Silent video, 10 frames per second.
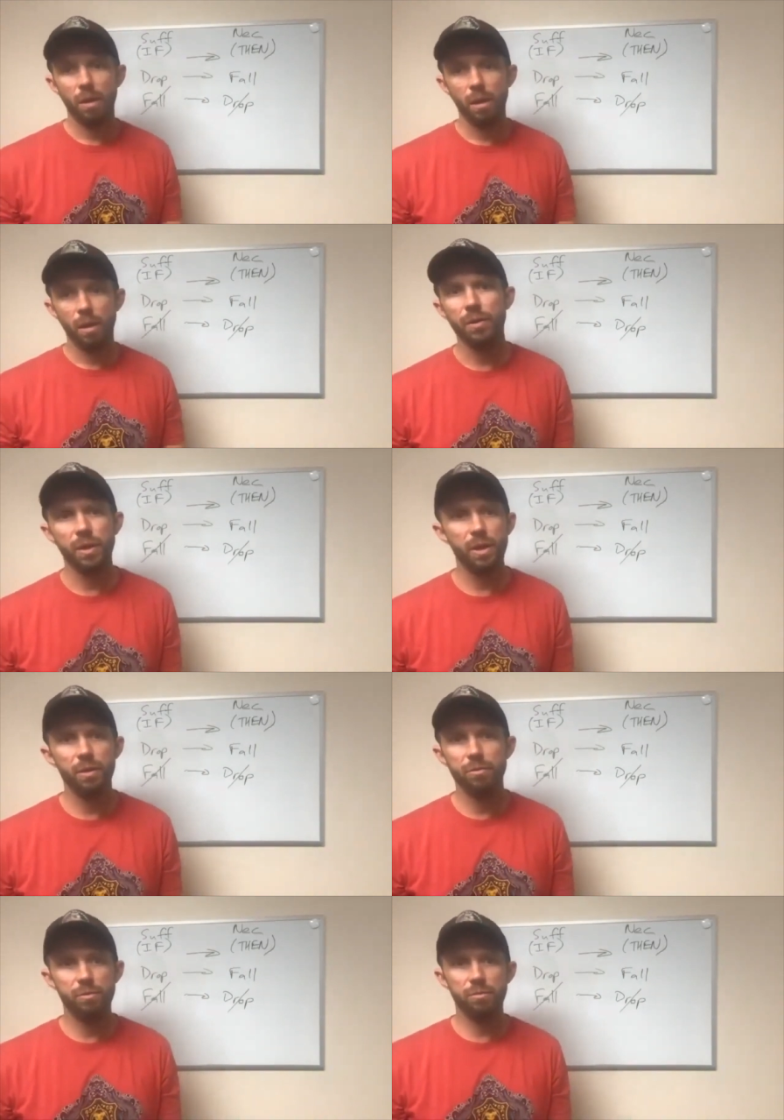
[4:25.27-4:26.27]
oh, it
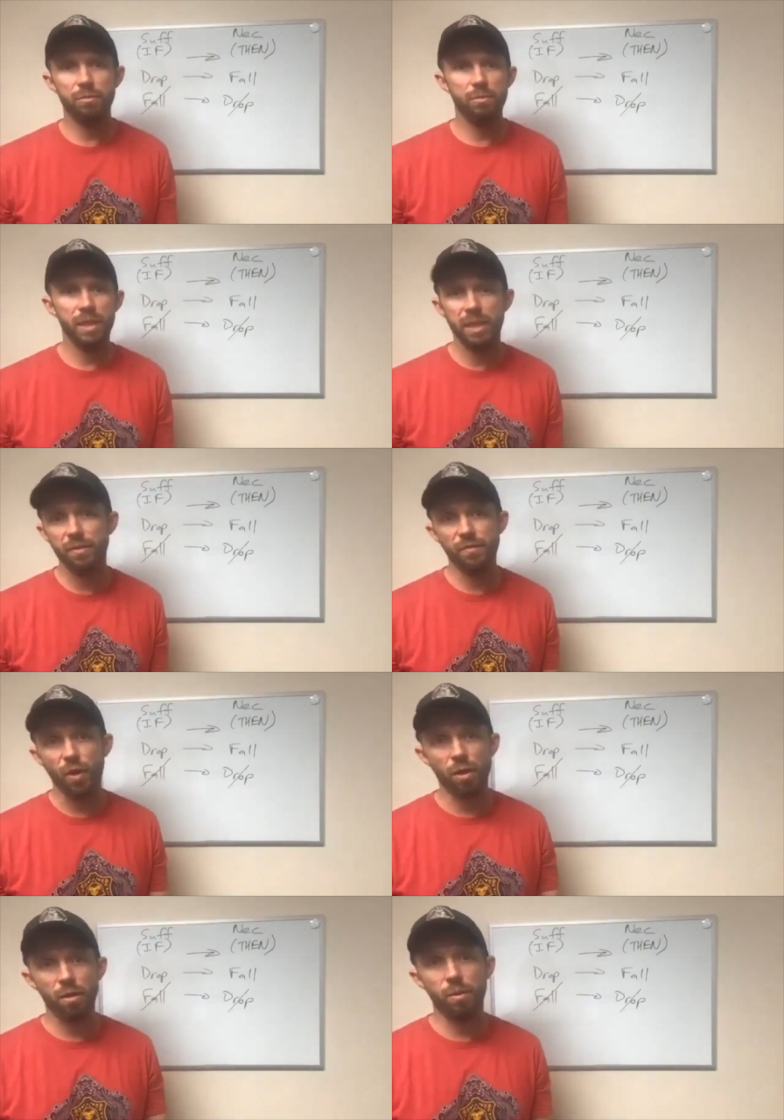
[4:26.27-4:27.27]
didn't fall?